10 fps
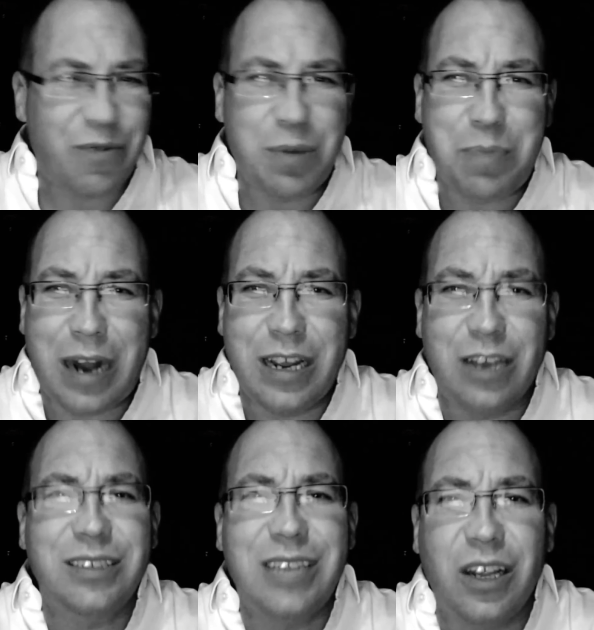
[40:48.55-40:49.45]

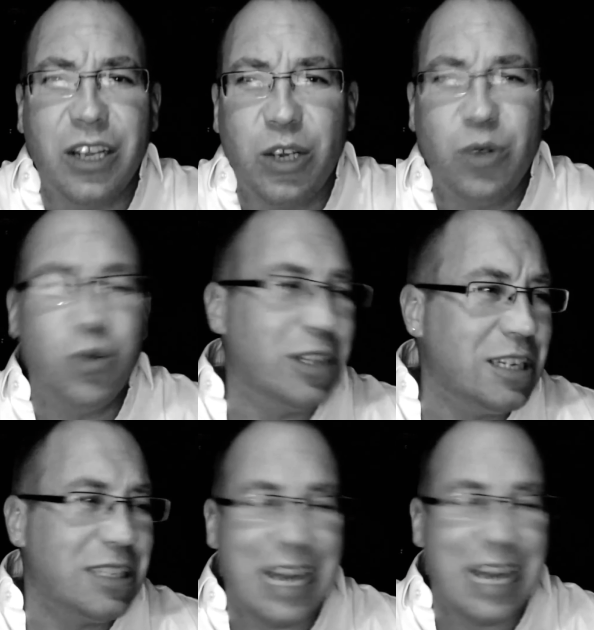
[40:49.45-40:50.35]
everybody else telling you what
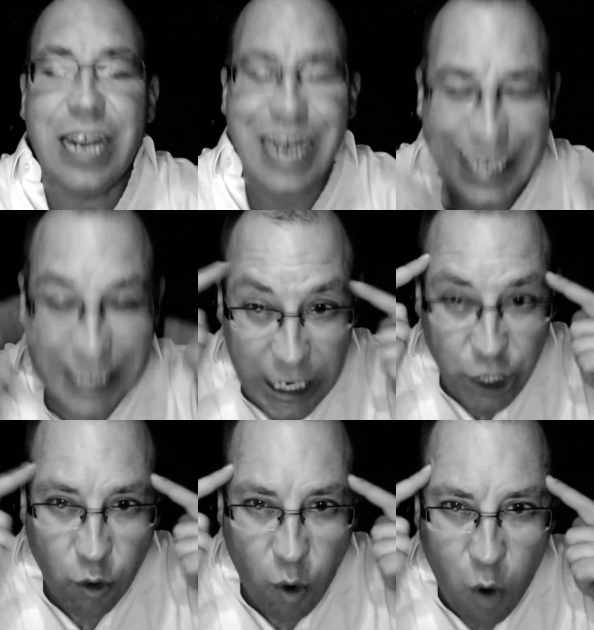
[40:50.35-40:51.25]
this, that. It's
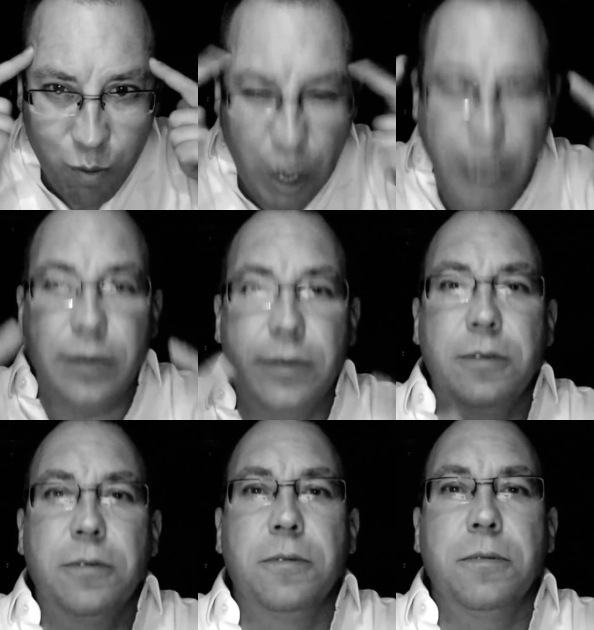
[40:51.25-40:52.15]
in your own brain.
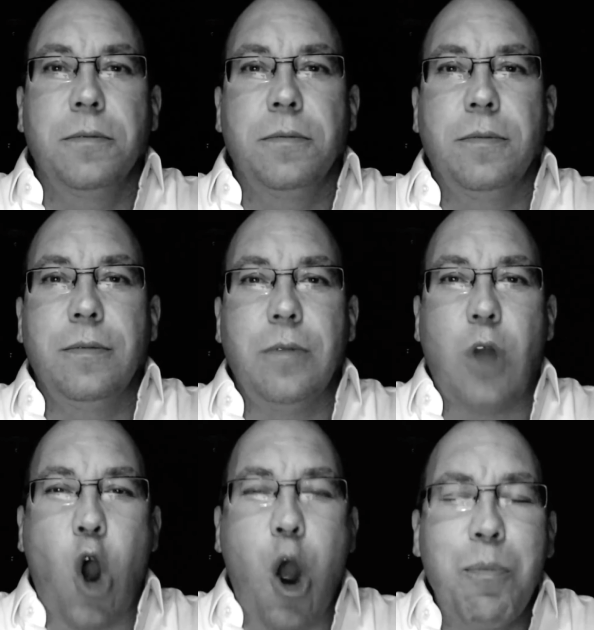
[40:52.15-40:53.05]

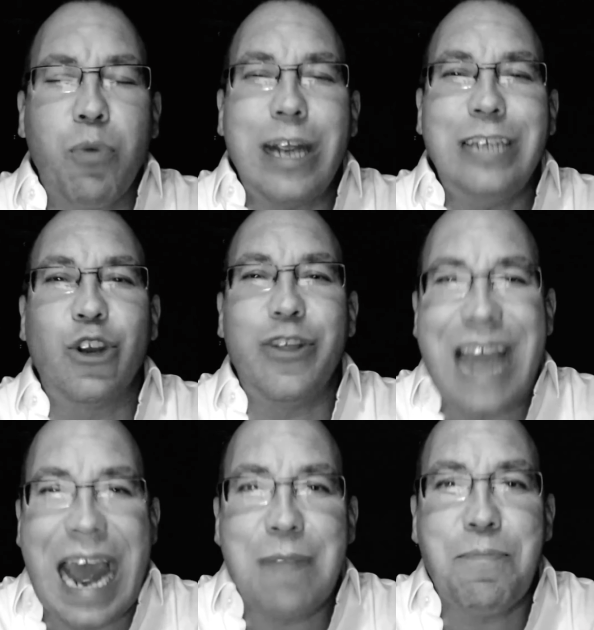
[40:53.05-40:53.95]
Our brains are
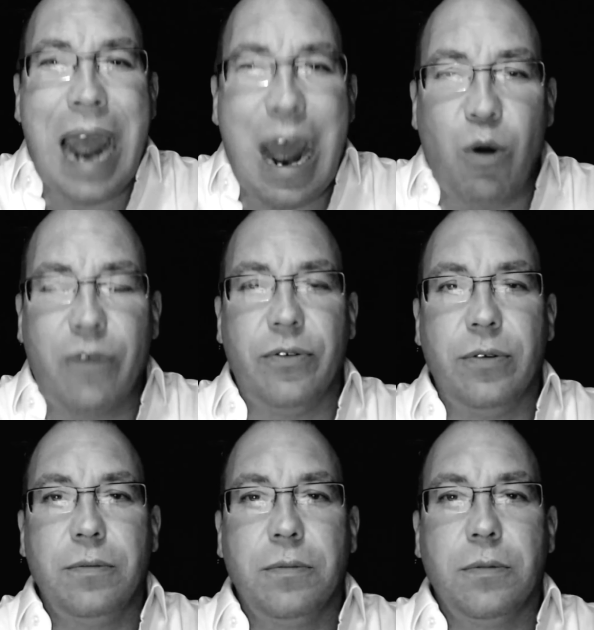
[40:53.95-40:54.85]
that
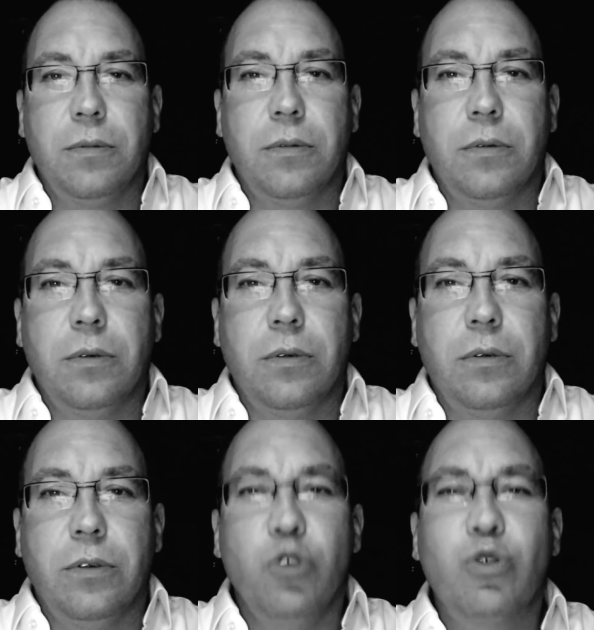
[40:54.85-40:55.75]
powerful.
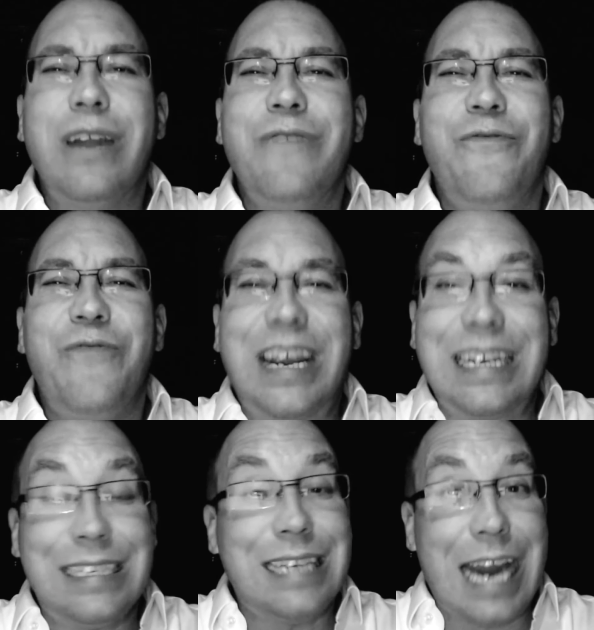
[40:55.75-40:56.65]
You can
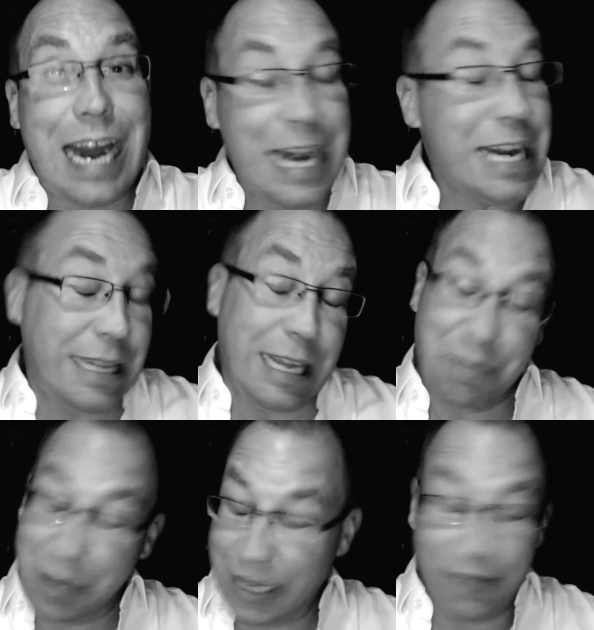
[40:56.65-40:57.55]
fix
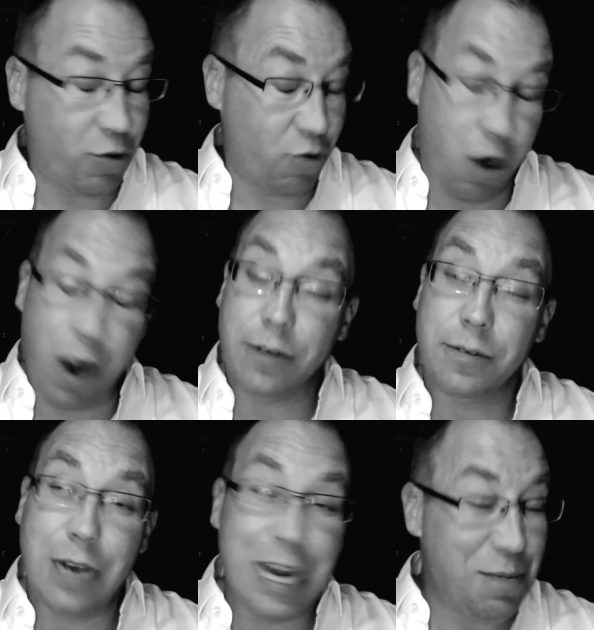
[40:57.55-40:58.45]
anything, believe it or
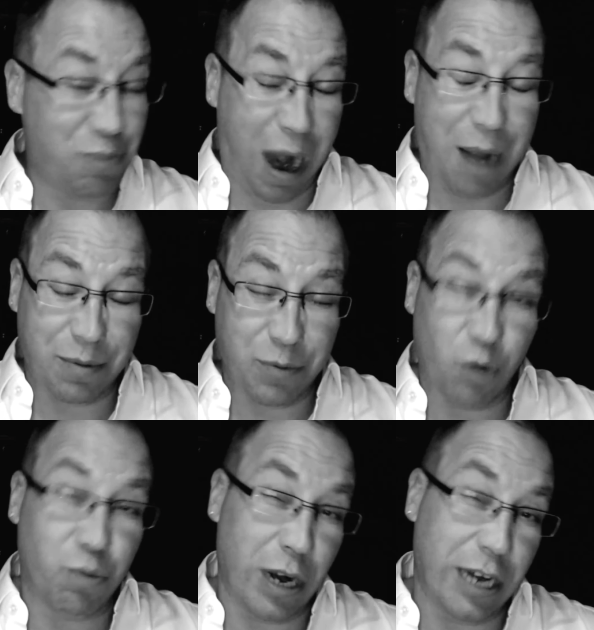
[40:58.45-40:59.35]
not. Any problem,
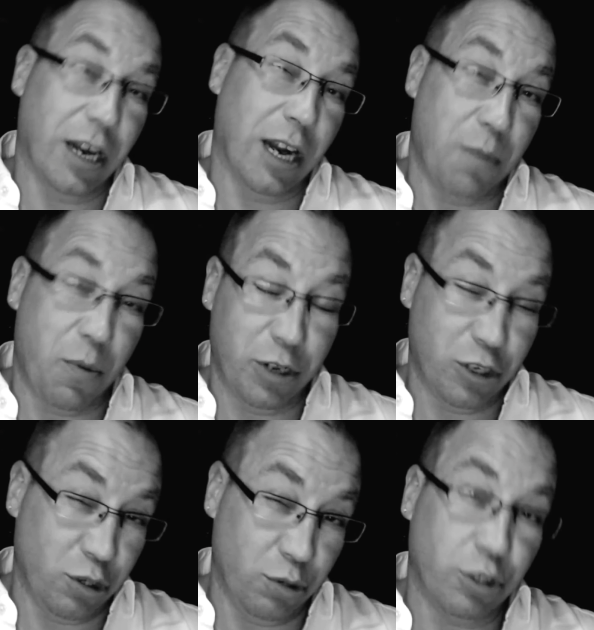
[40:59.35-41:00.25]
your brain can come up
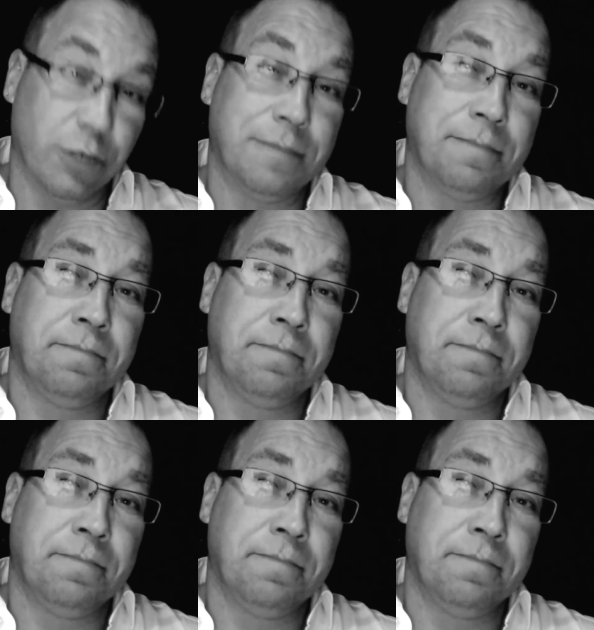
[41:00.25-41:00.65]
with a solution.